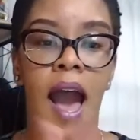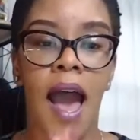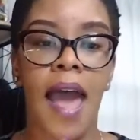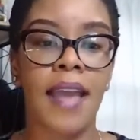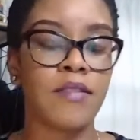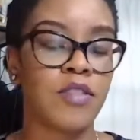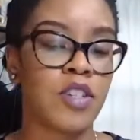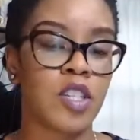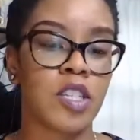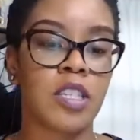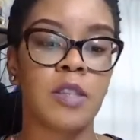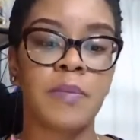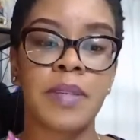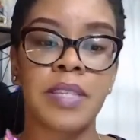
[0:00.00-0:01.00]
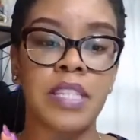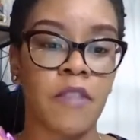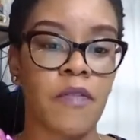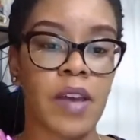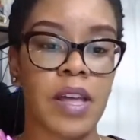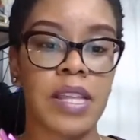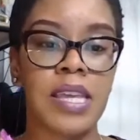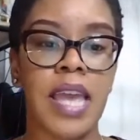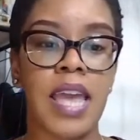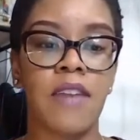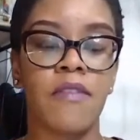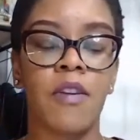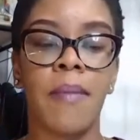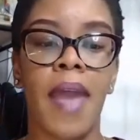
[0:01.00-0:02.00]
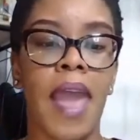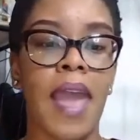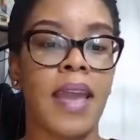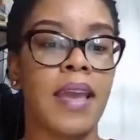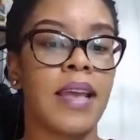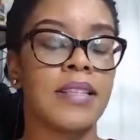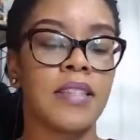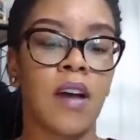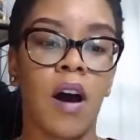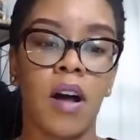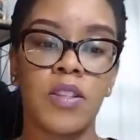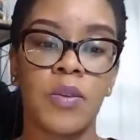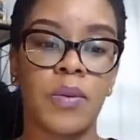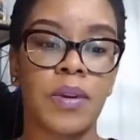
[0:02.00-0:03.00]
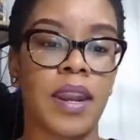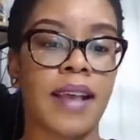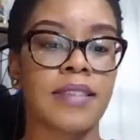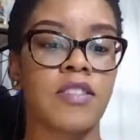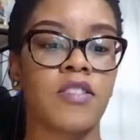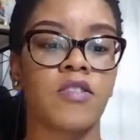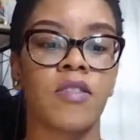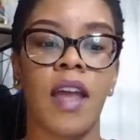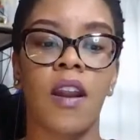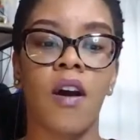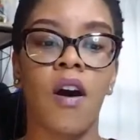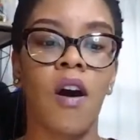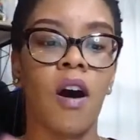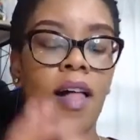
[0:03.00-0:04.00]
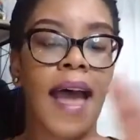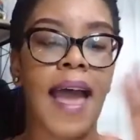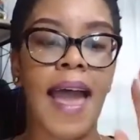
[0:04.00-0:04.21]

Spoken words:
I just specifically gave him, hey, it's called Doing an Excellence or Not at All.